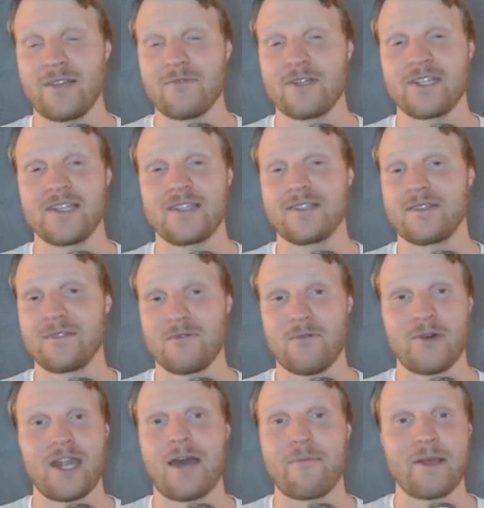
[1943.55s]
which is
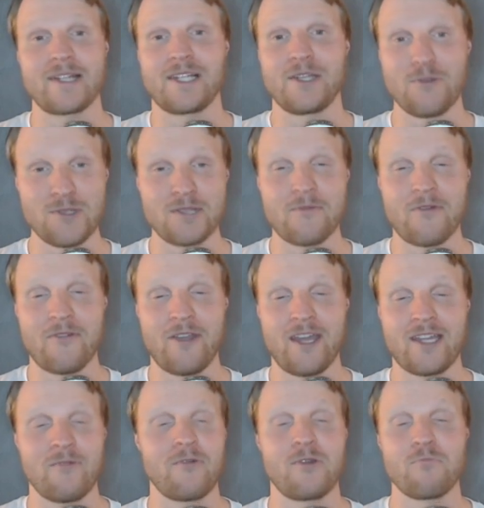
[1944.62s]
when I'm actually using my free hit
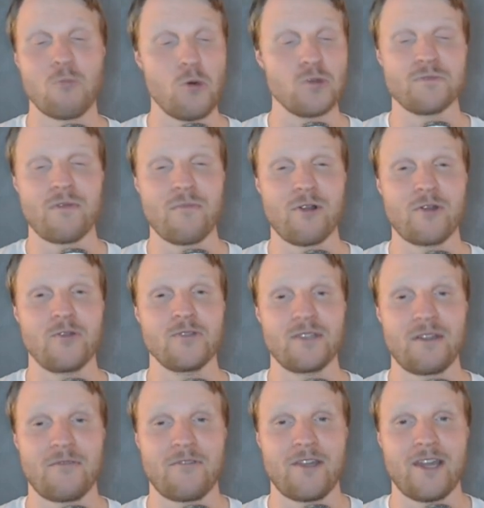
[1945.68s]
and when most people are using
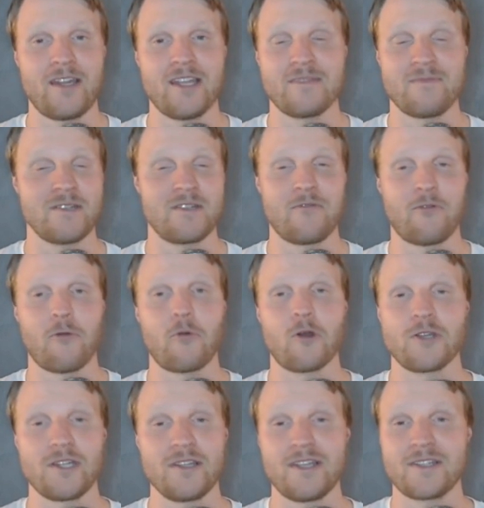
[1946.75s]
their free hit, especially if you're
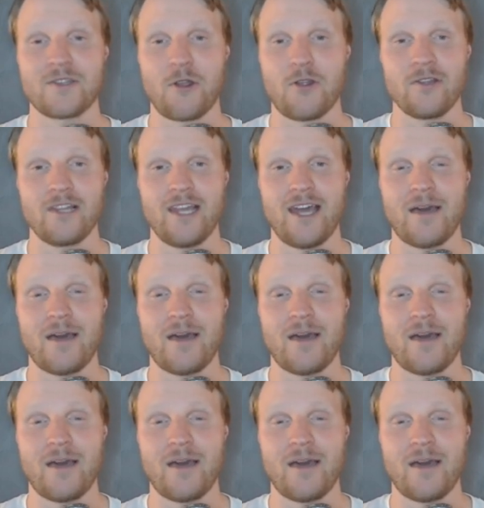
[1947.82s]
watching this currently.